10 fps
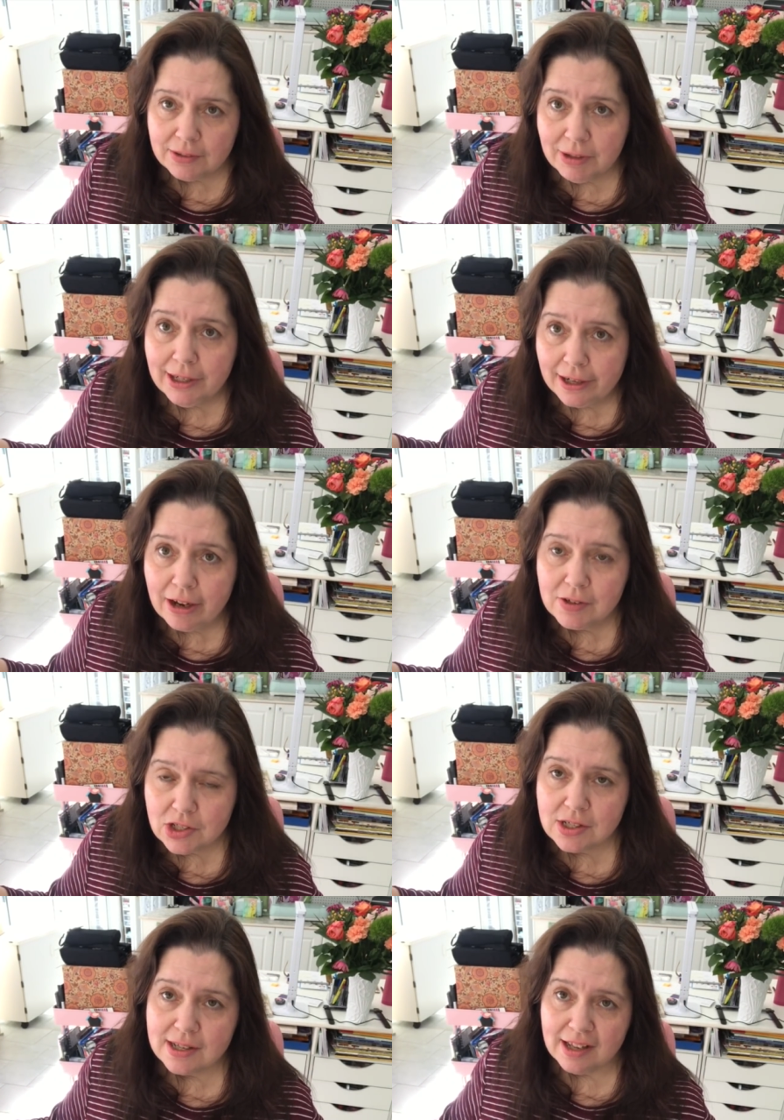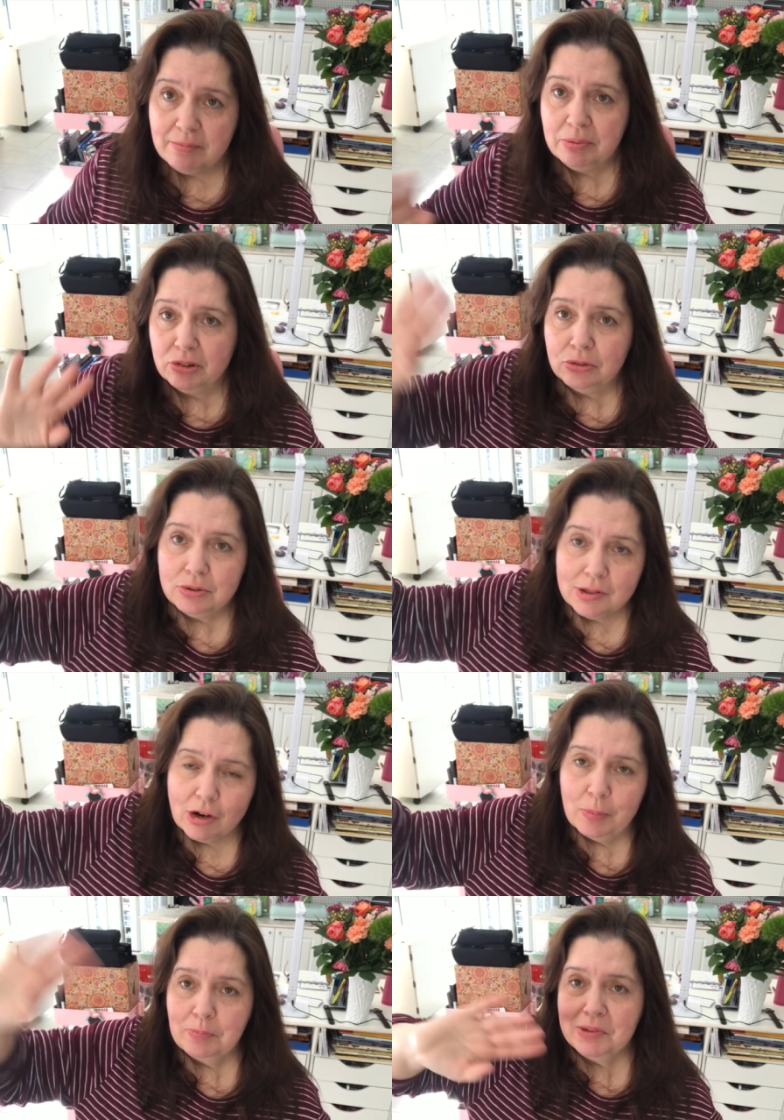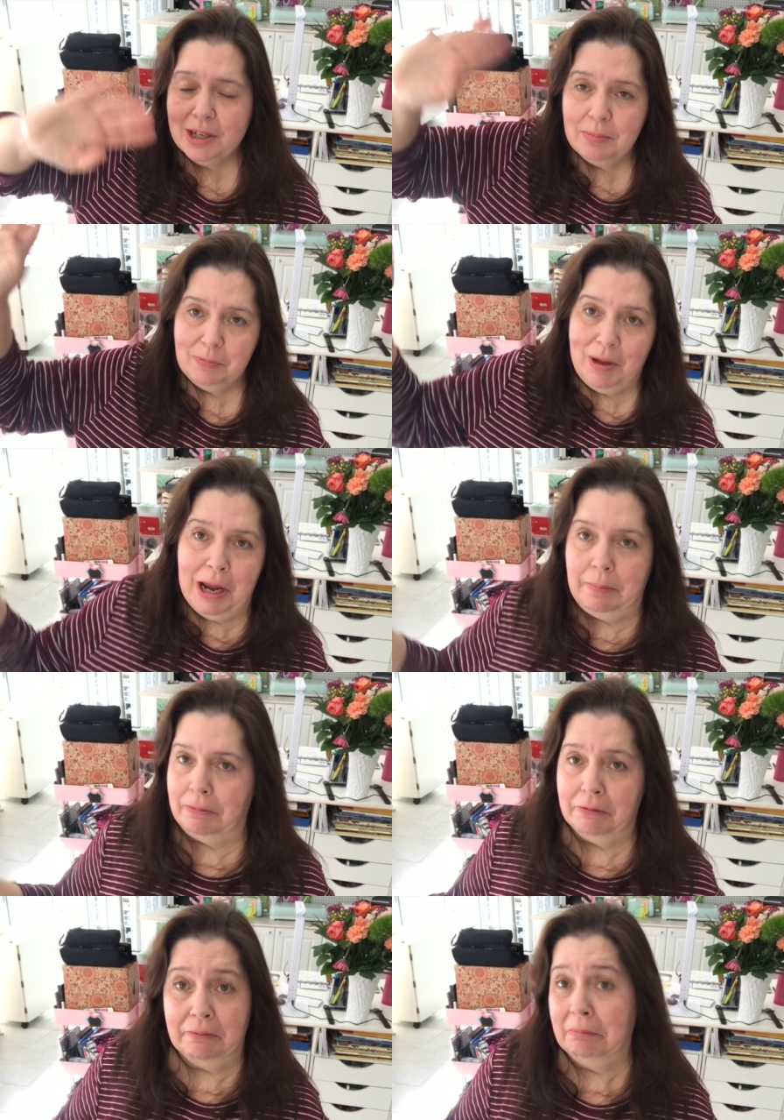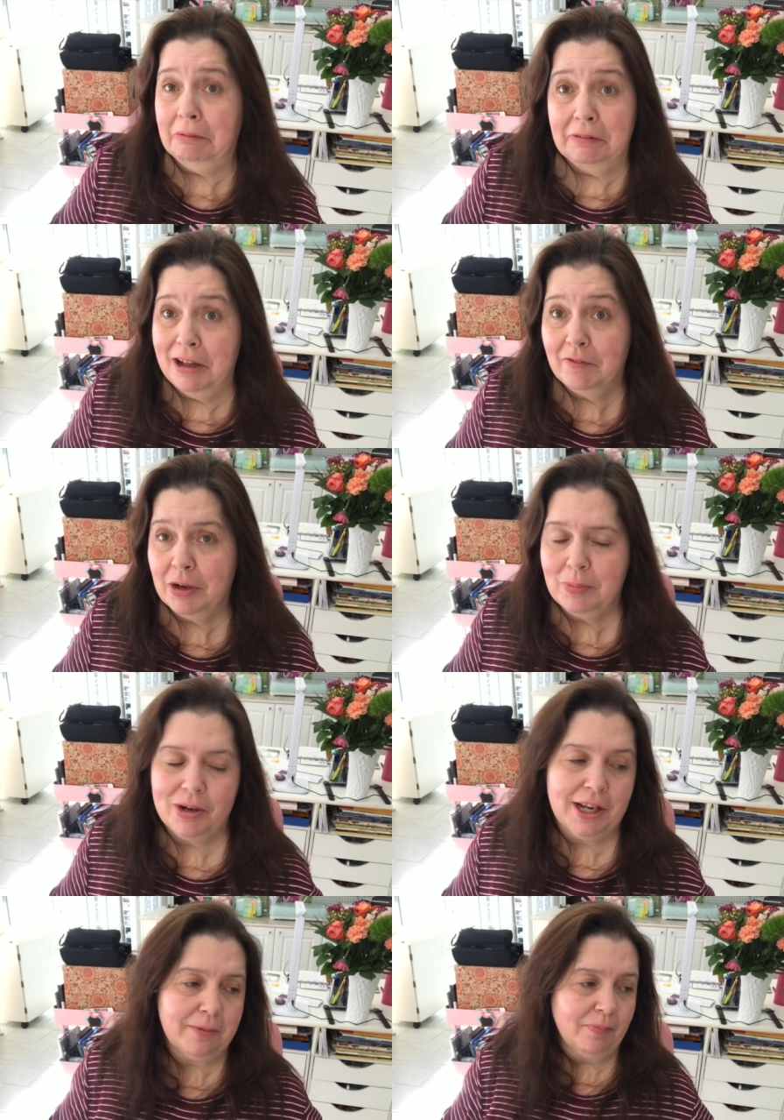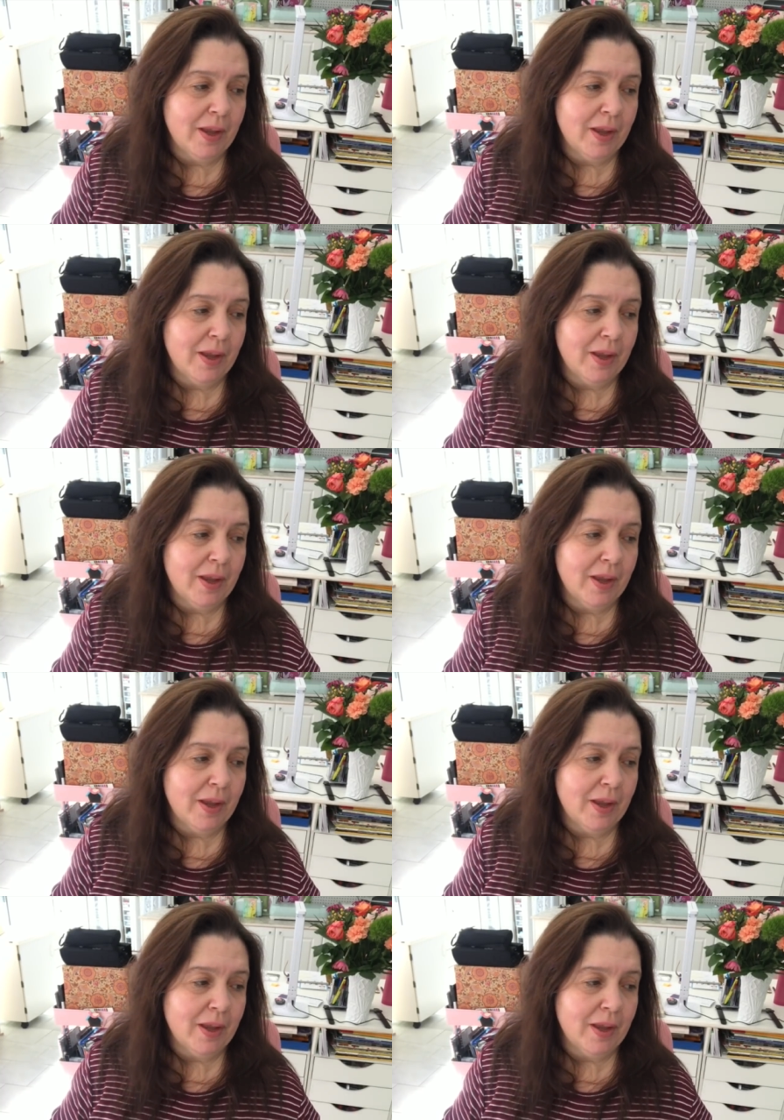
Right now it's just that blue tarp type of paper. Not very pretty.